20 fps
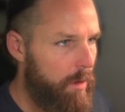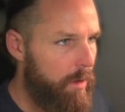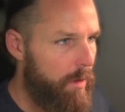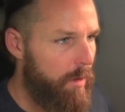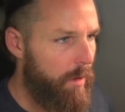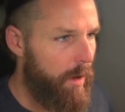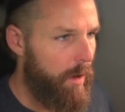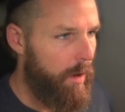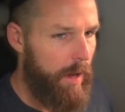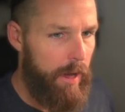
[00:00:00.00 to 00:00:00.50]

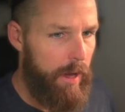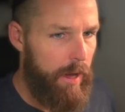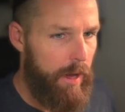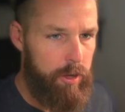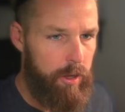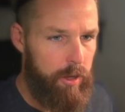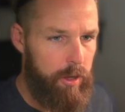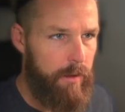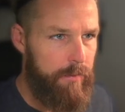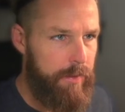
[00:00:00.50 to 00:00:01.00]
I
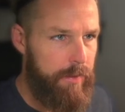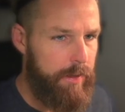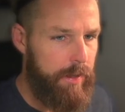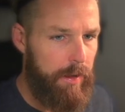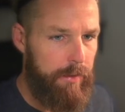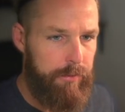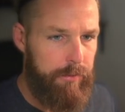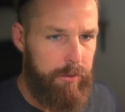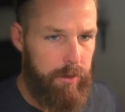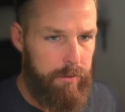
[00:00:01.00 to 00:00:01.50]
shut off the
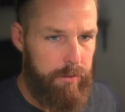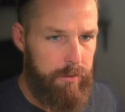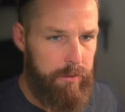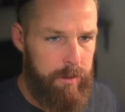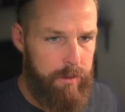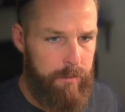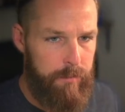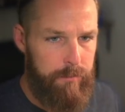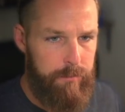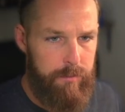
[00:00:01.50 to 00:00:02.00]
dev
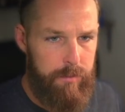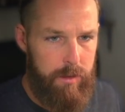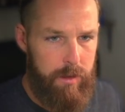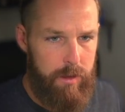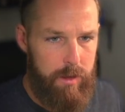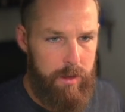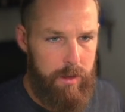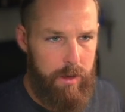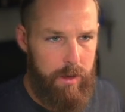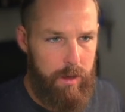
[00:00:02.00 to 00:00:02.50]
server
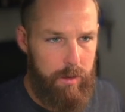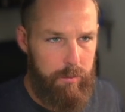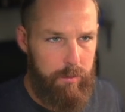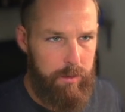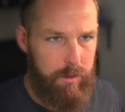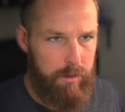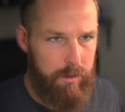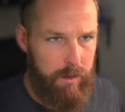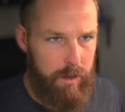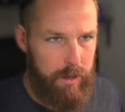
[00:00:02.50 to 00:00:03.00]
and
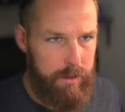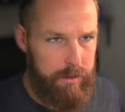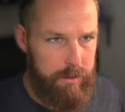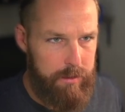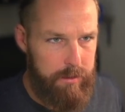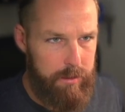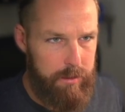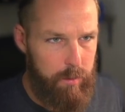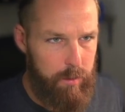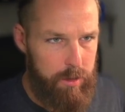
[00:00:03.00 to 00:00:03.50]
we're kind of
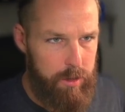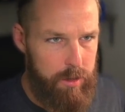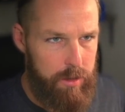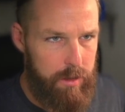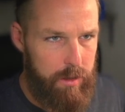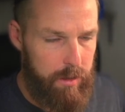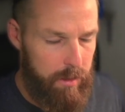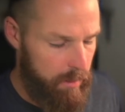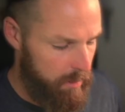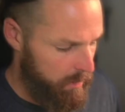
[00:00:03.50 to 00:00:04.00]
squished
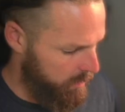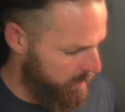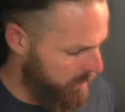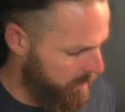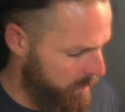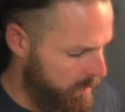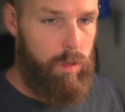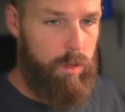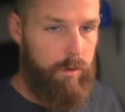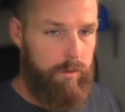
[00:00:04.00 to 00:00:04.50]
in
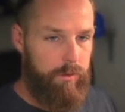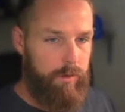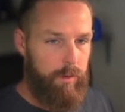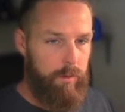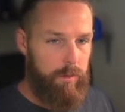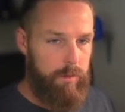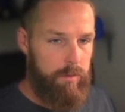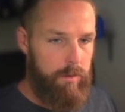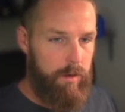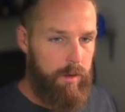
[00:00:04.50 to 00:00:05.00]
here. So
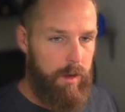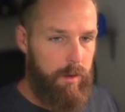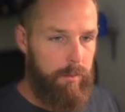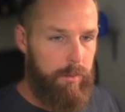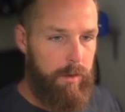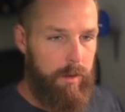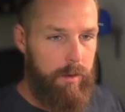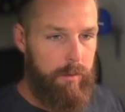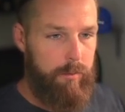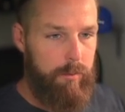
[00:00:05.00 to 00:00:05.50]
we run
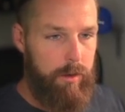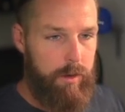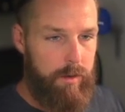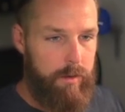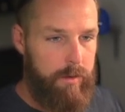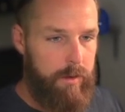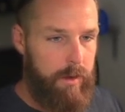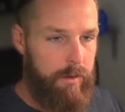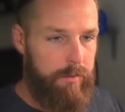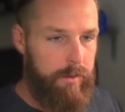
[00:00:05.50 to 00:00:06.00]
npm run
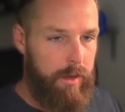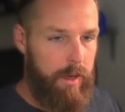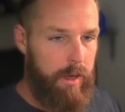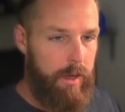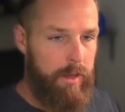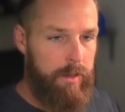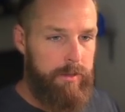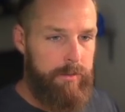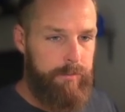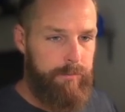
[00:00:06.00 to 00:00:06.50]
dev
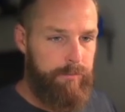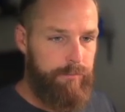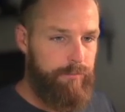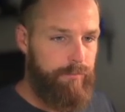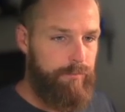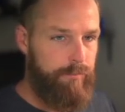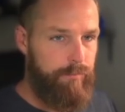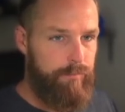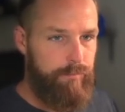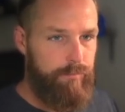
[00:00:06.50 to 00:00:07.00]
again
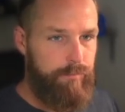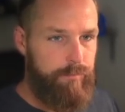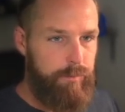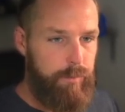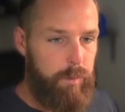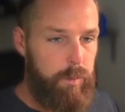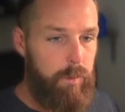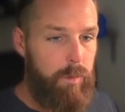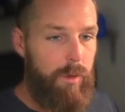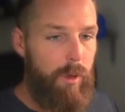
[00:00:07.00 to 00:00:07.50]

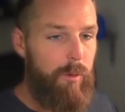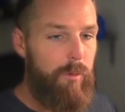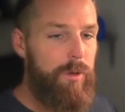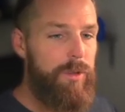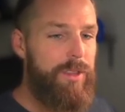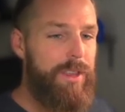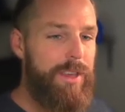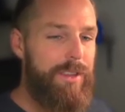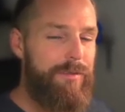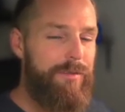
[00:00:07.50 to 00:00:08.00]
with
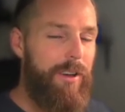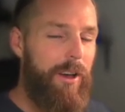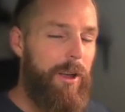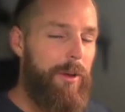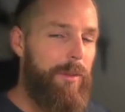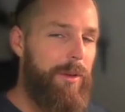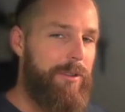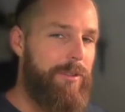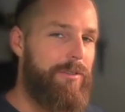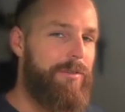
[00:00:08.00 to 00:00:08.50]
the
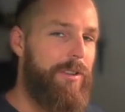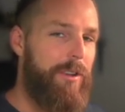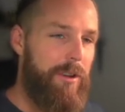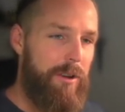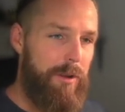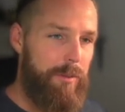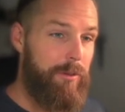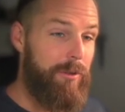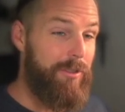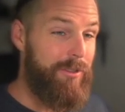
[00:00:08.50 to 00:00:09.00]
environmental
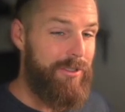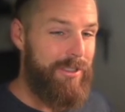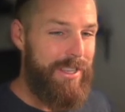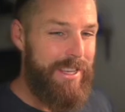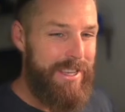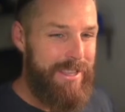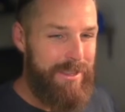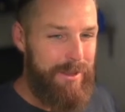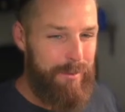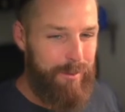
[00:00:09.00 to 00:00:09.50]
variables
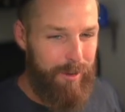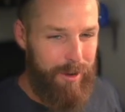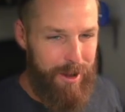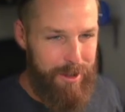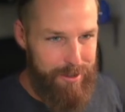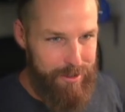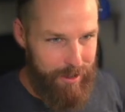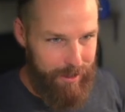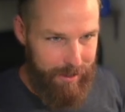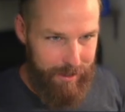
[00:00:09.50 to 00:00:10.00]
in the
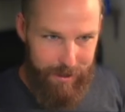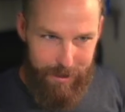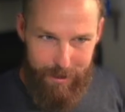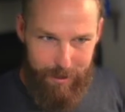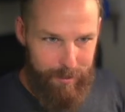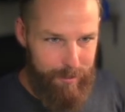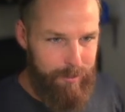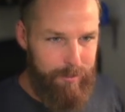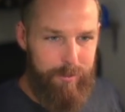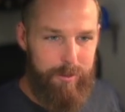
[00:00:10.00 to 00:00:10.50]
project
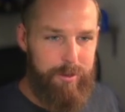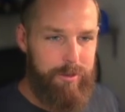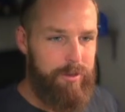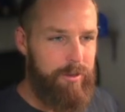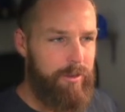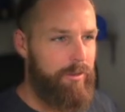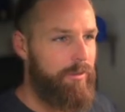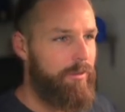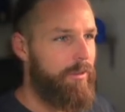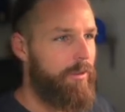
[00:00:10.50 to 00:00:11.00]
now, which is so